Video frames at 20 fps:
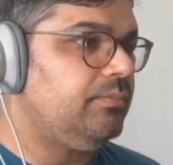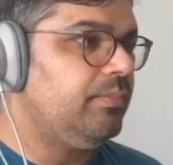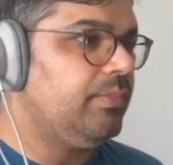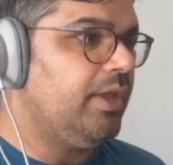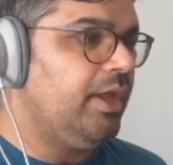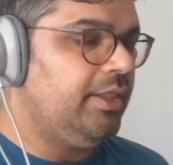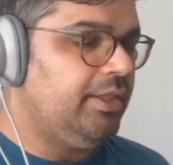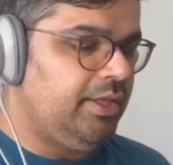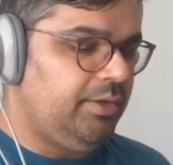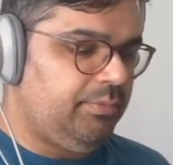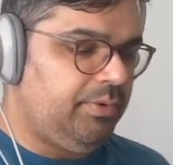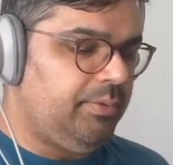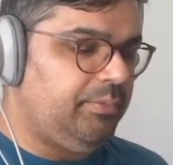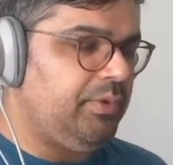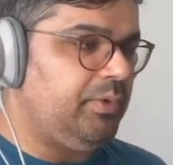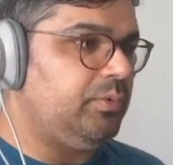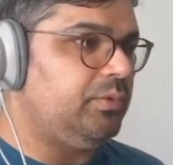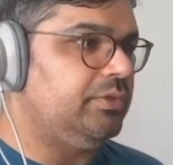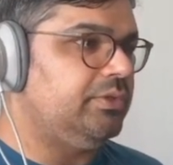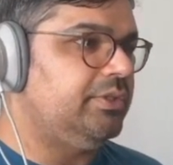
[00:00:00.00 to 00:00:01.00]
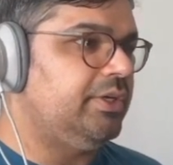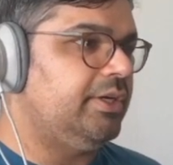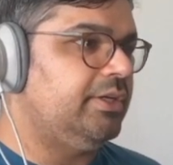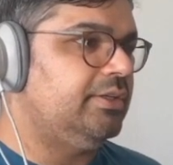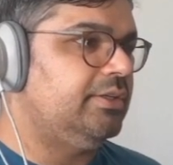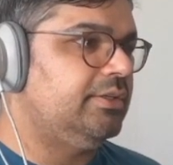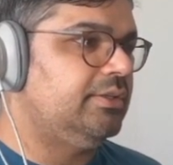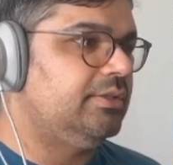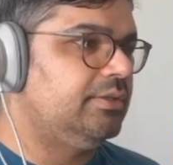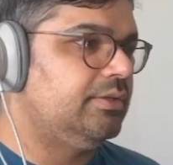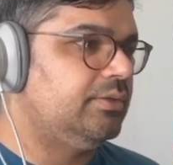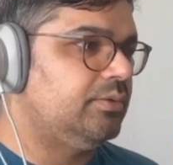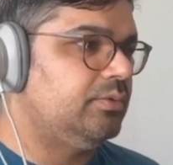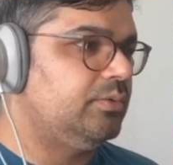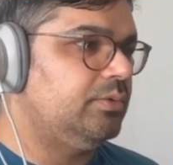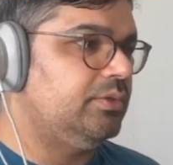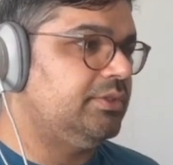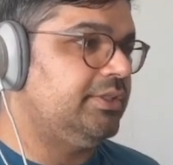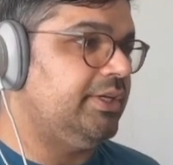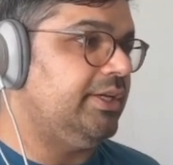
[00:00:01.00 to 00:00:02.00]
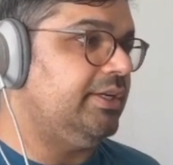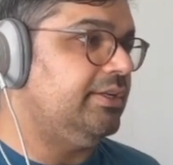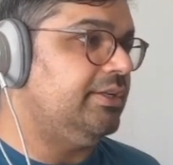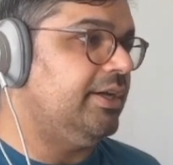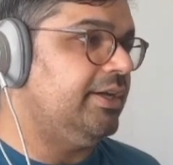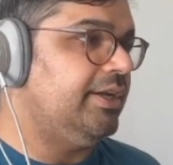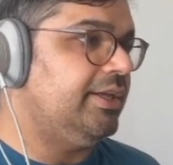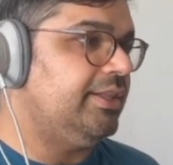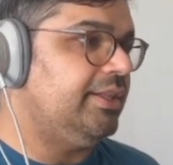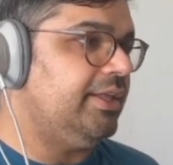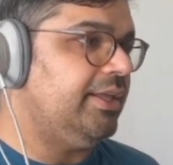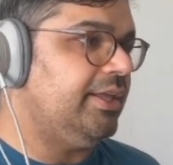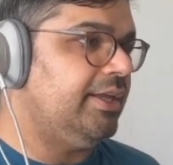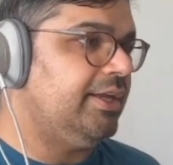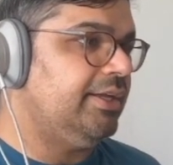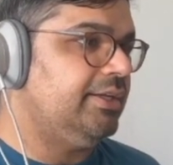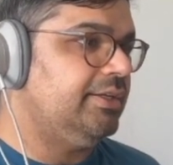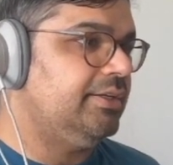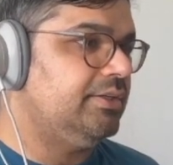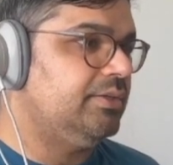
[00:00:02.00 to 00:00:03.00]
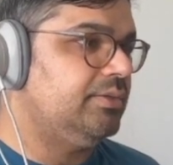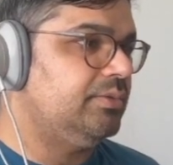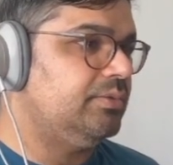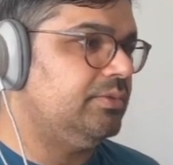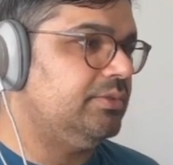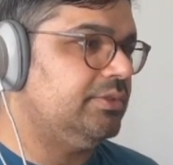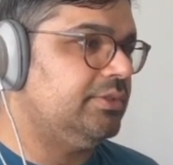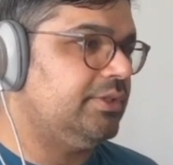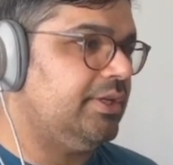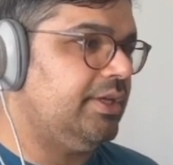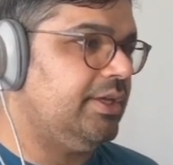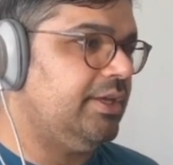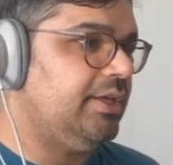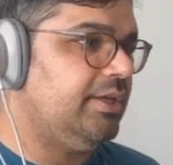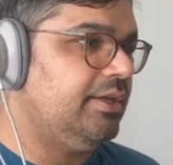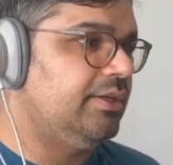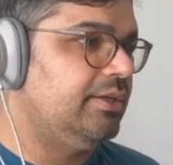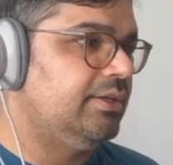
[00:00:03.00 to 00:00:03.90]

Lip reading: And then maybe we'll say done at the end. We'll say